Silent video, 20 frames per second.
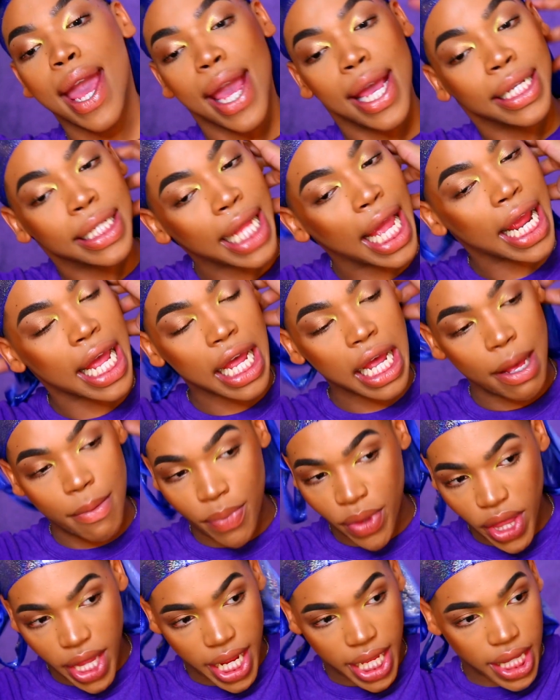it's like a
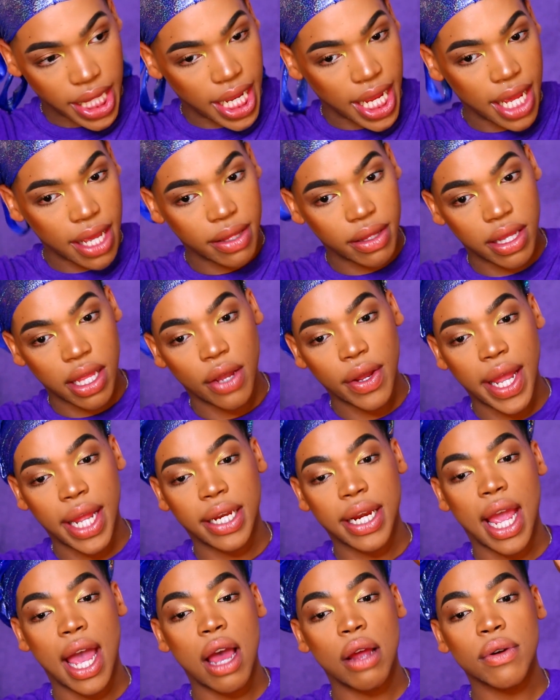completely, okay,
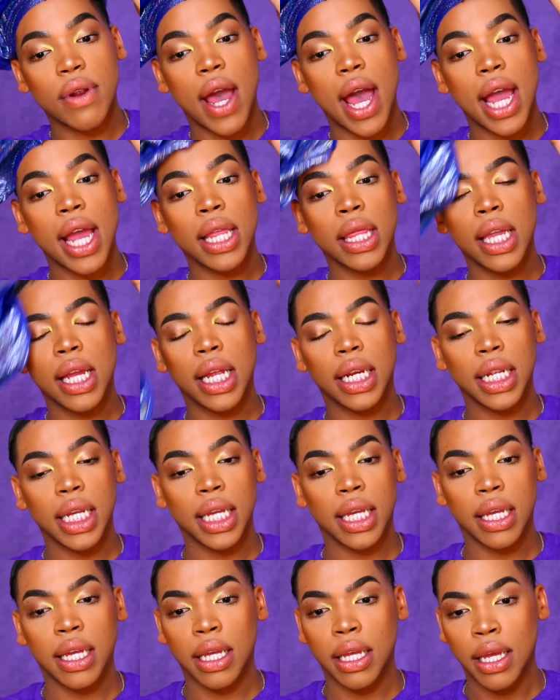now I don't know how I look under
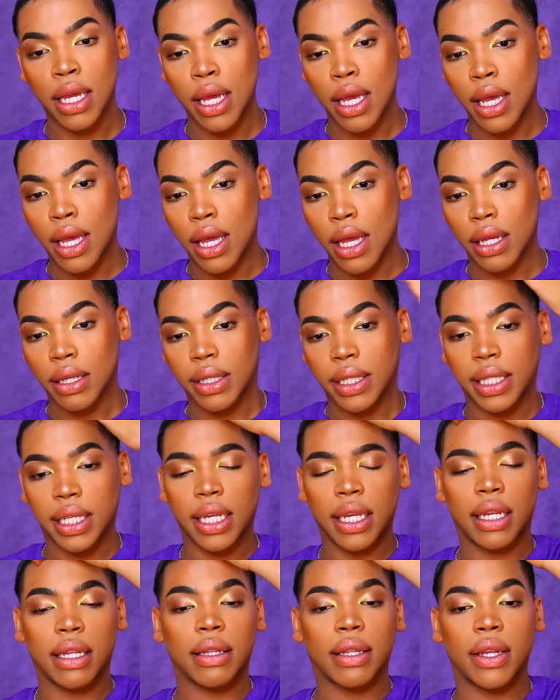here.
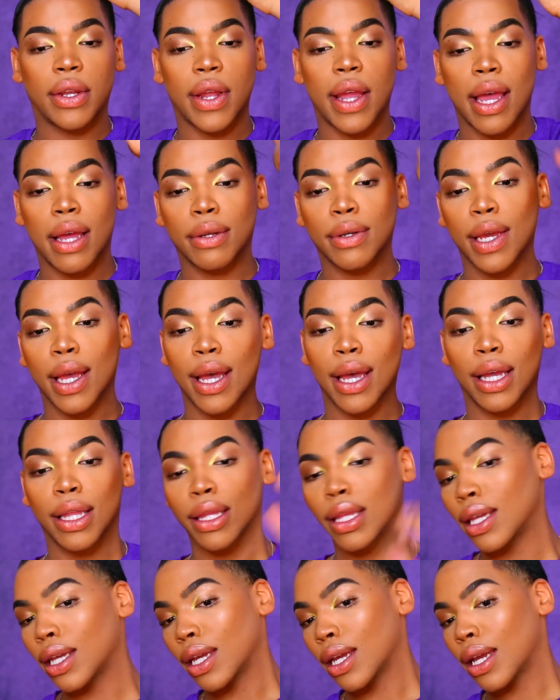See, girl, I don't know how
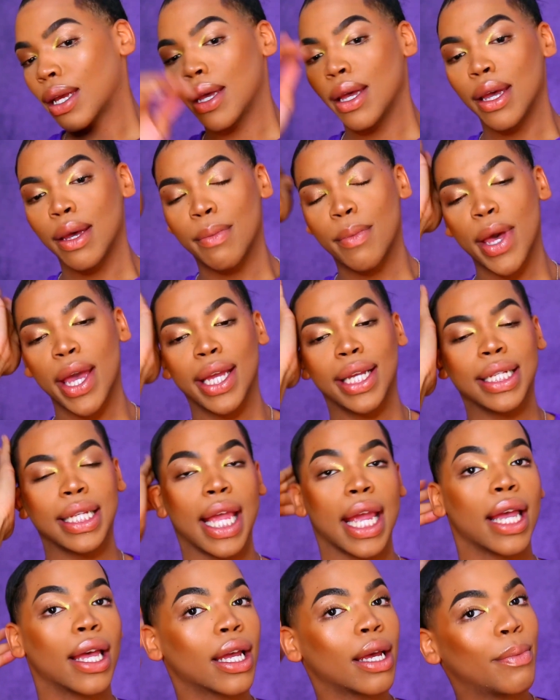I look. But it's
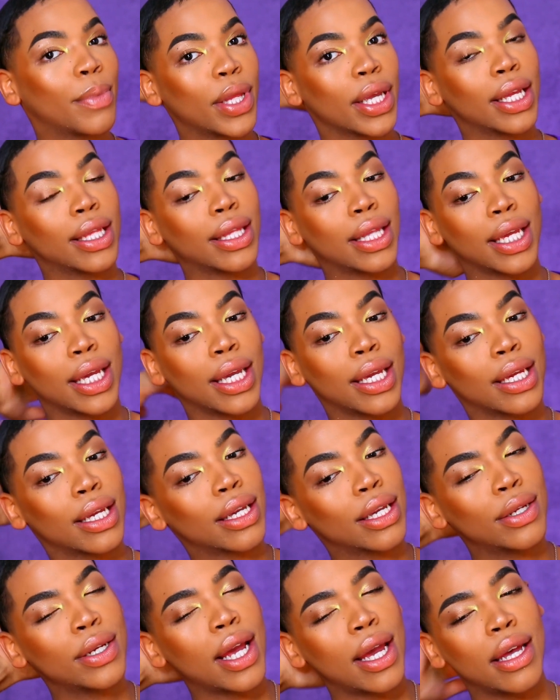like a completely,
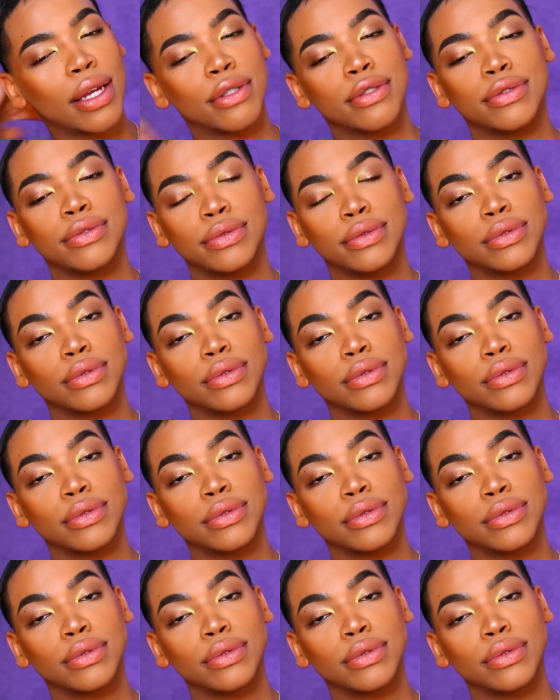you know,